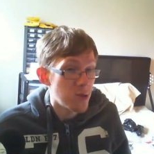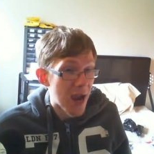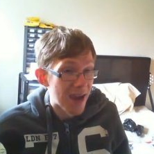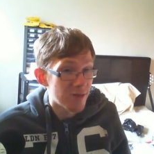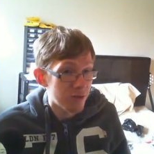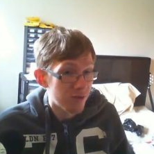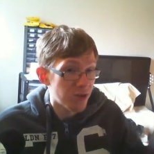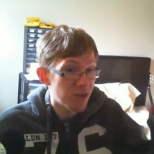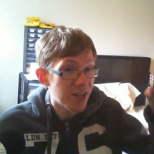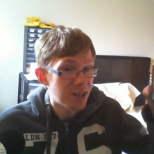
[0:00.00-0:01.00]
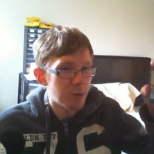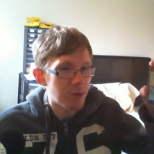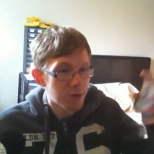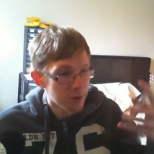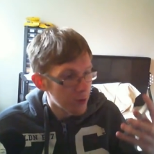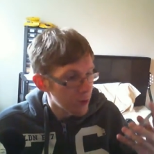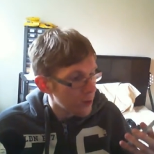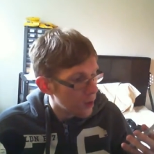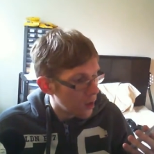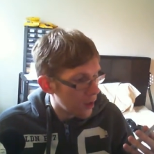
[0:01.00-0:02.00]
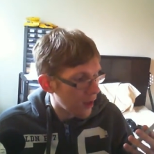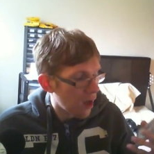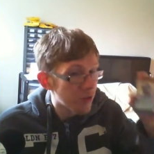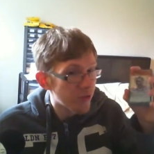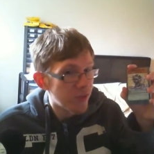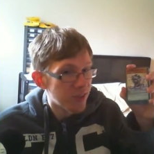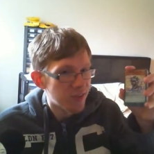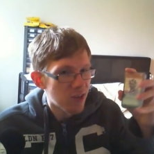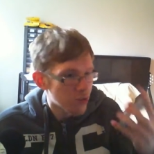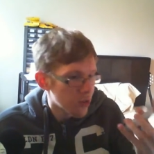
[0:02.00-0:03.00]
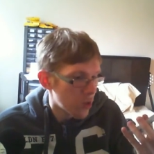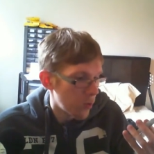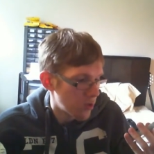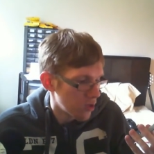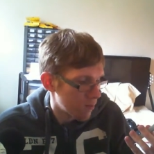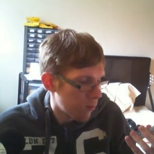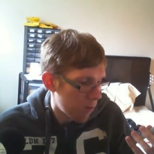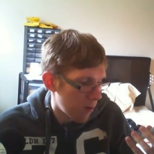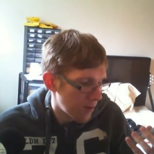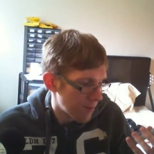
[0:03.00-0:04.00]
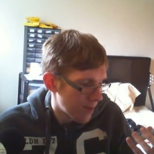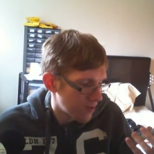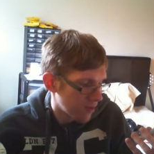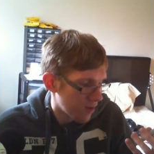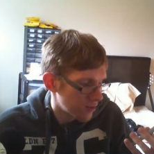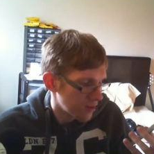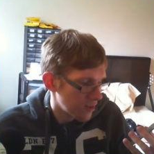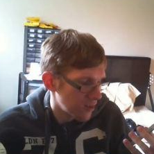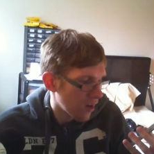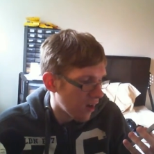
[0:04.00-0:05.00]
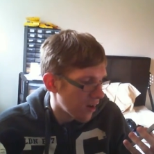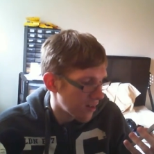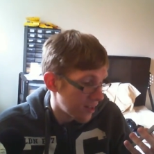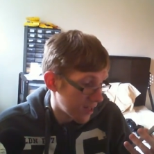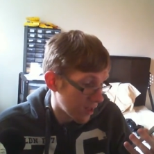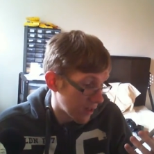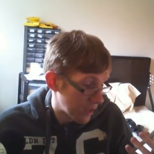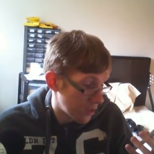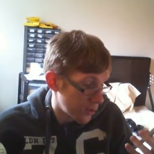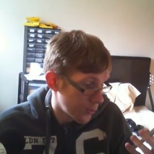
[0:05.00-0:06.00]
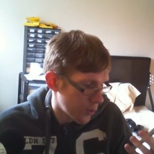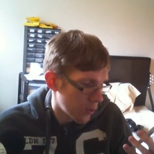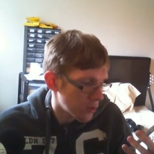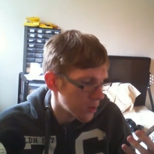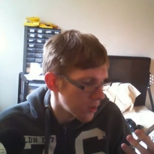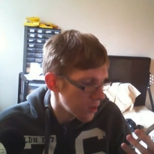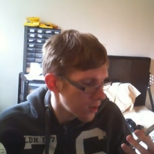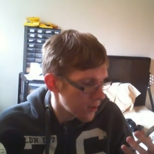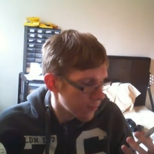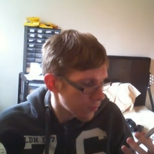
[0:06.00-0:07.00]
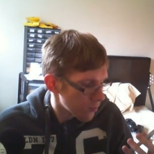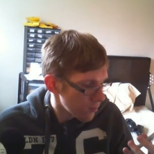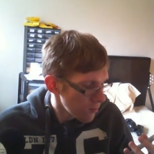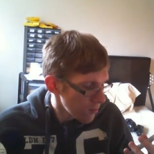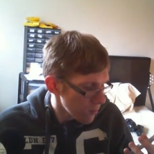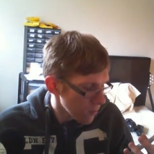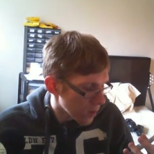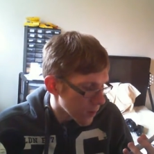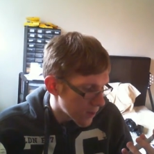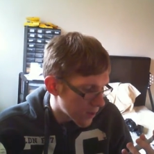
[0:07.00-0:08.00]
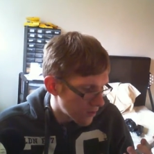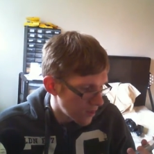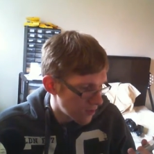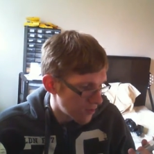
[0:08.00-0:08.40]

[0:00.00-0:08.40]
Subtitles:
you have your versatility with it. Archfiend Eccentric, which is probably the best card in the entire deck, I kid you not. Because